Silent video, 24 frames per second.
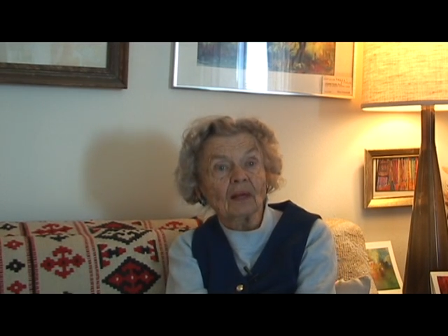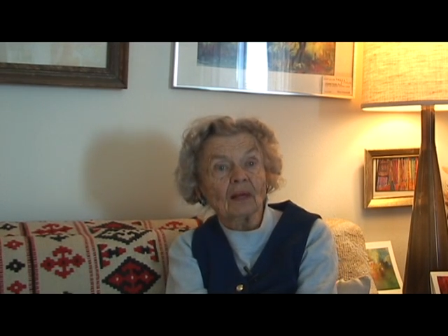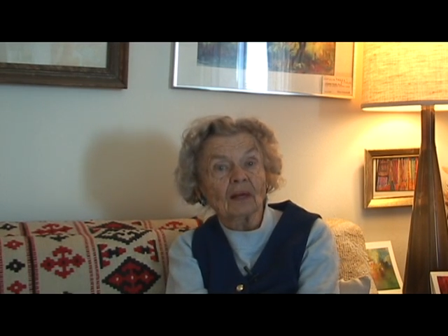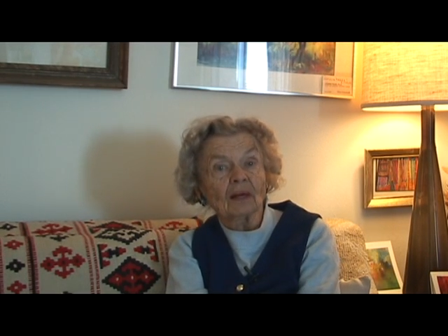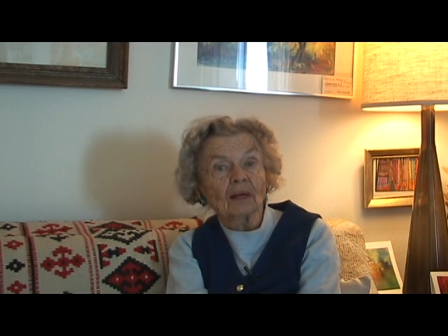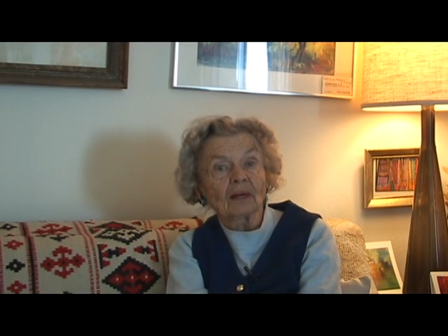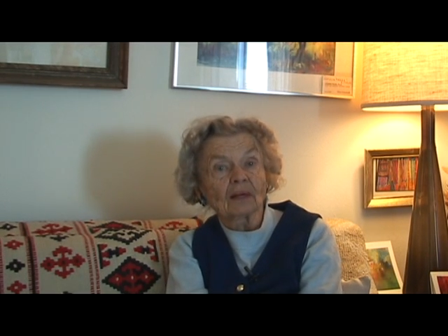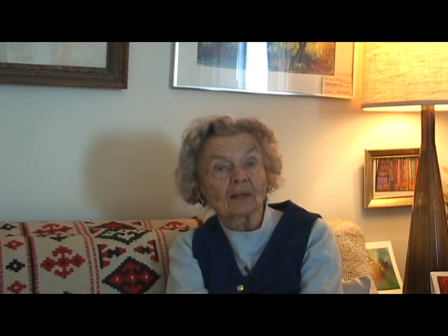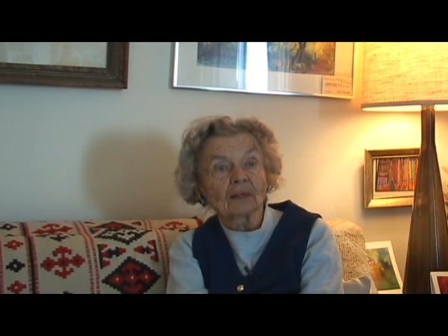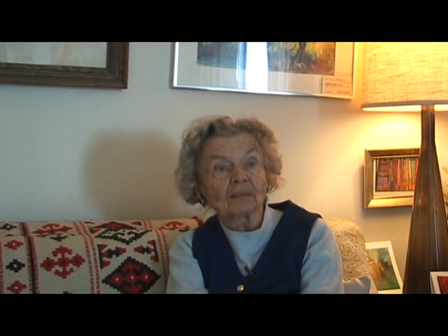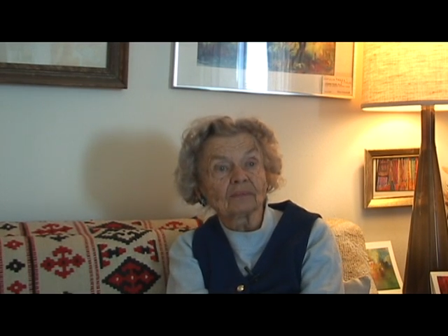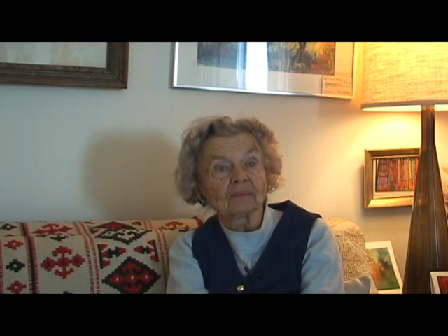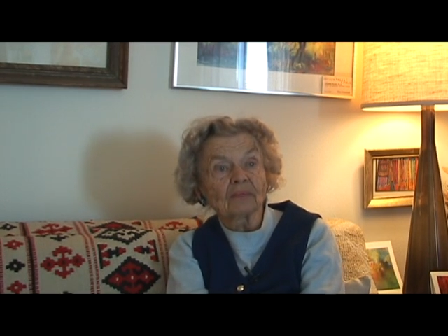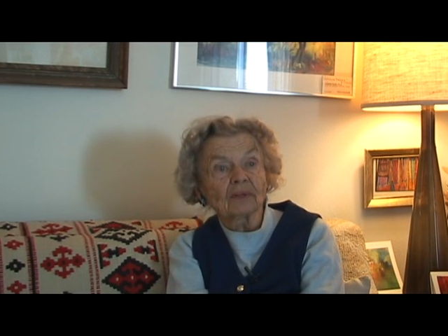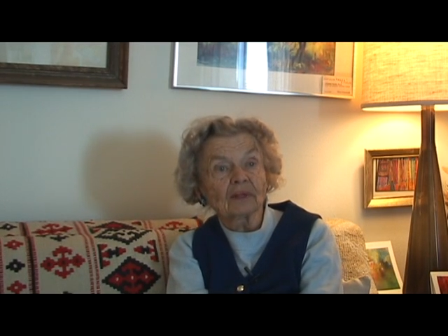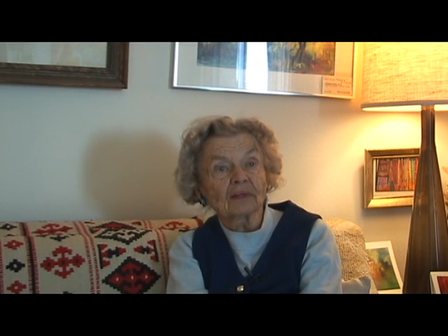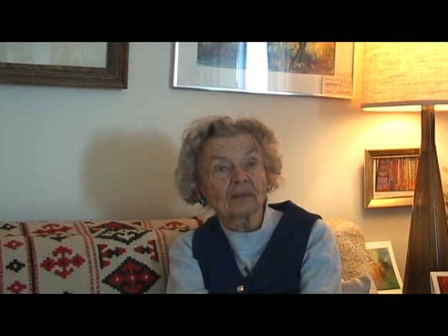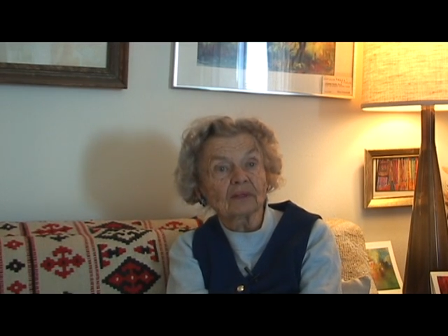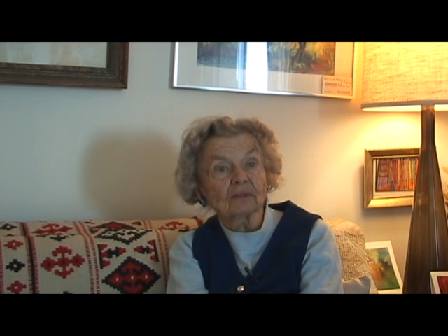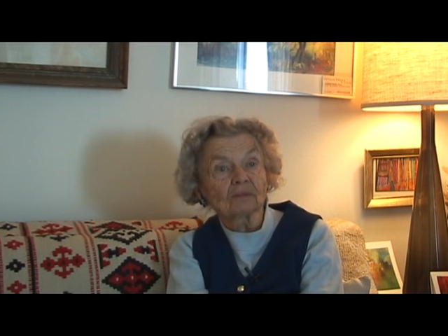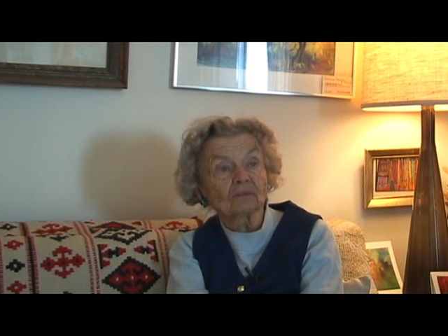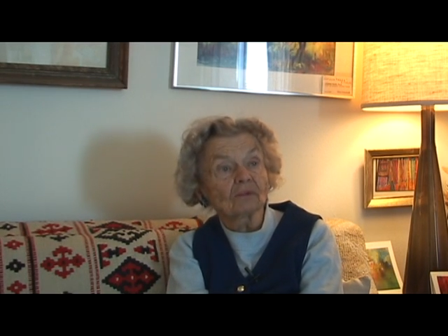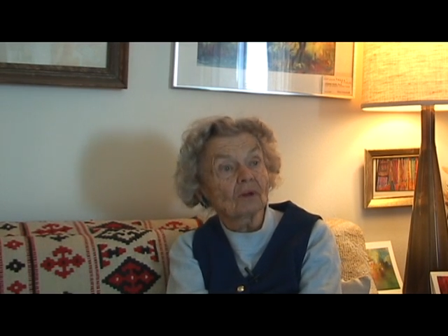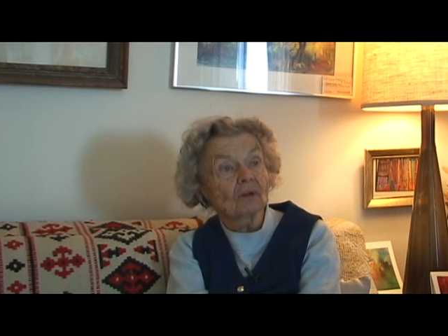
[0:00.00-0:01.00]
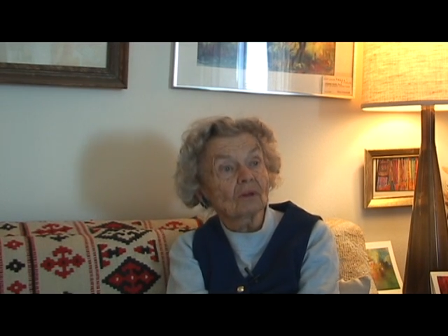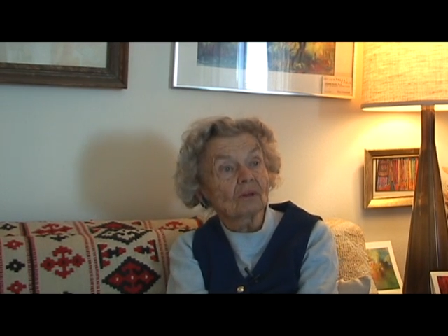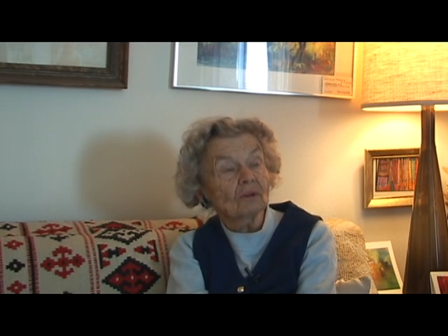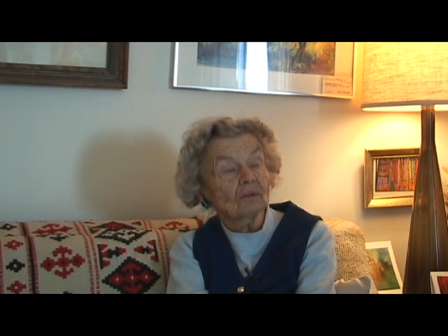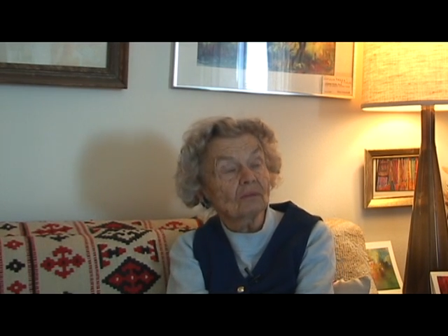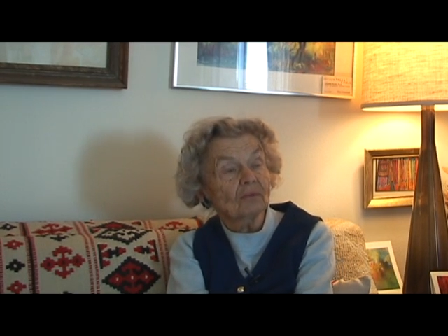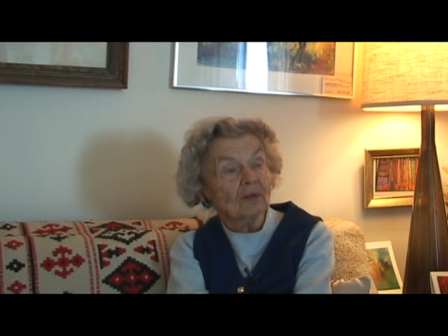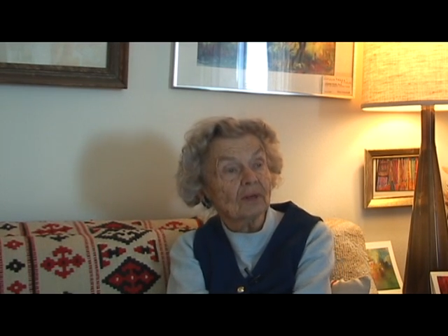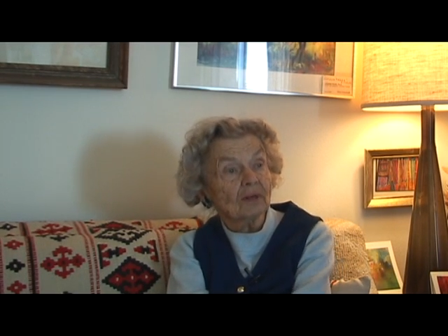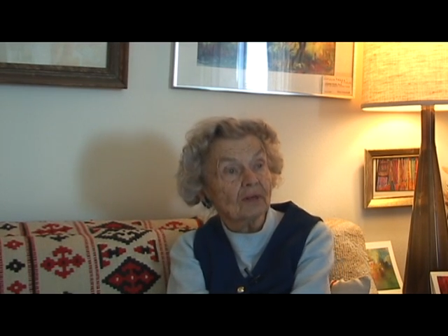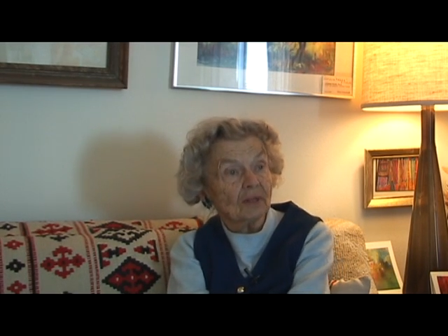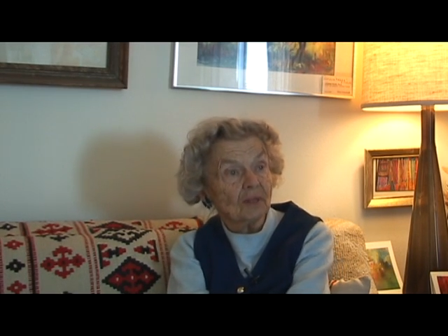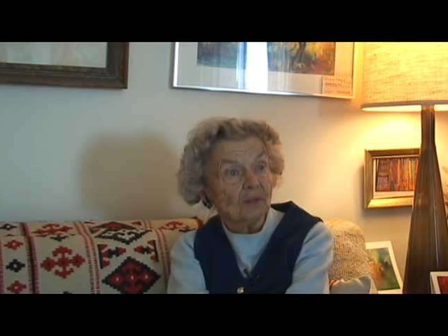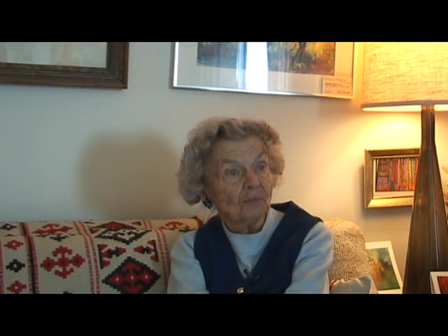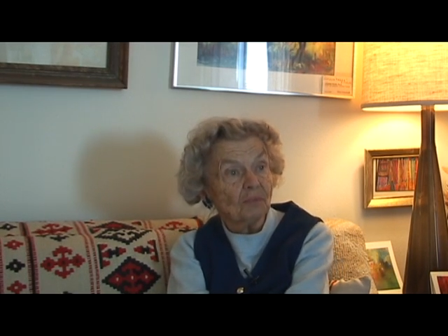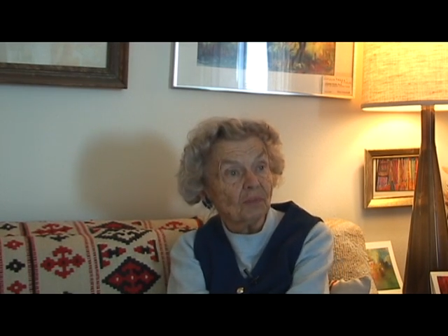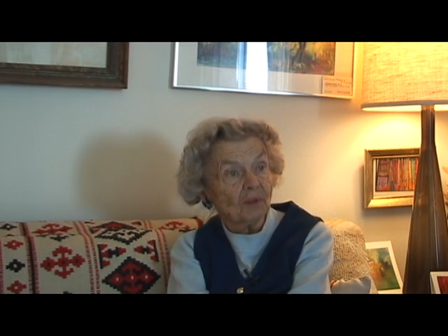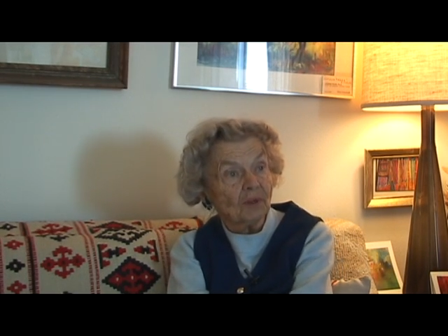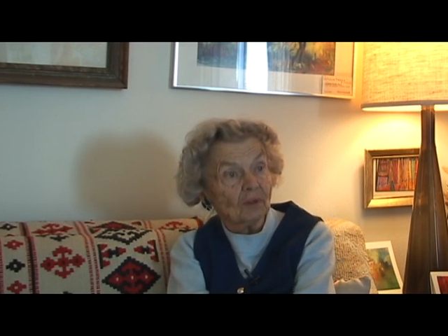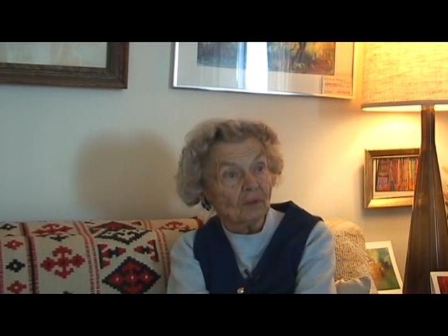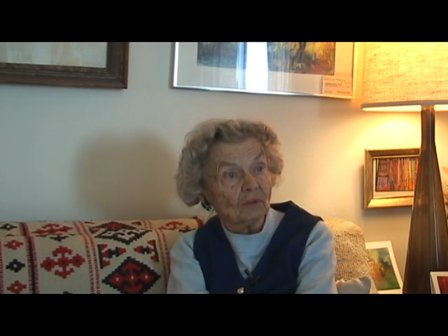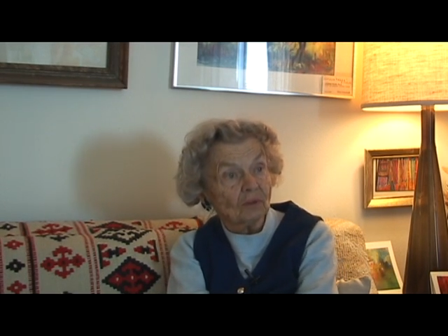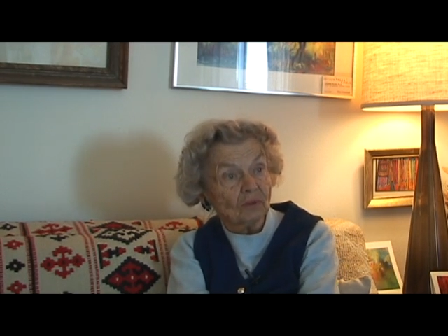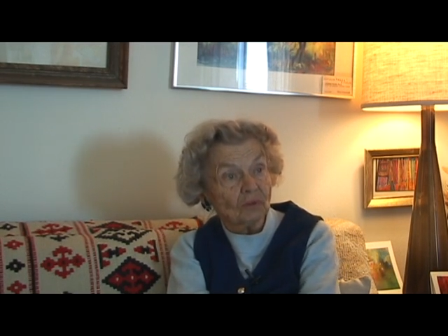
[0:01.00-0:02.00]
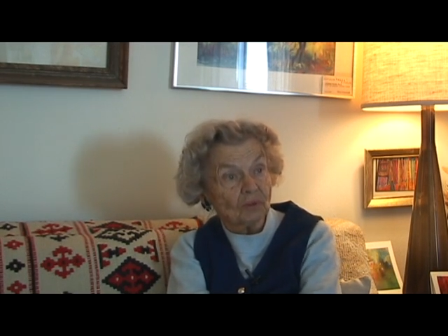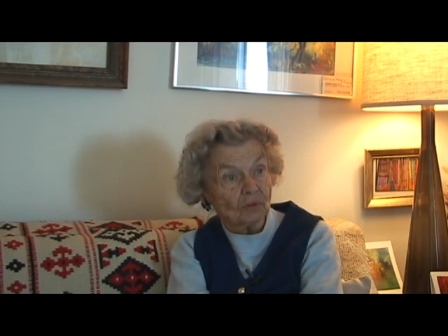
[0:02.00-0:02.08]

um, the role of Archipenko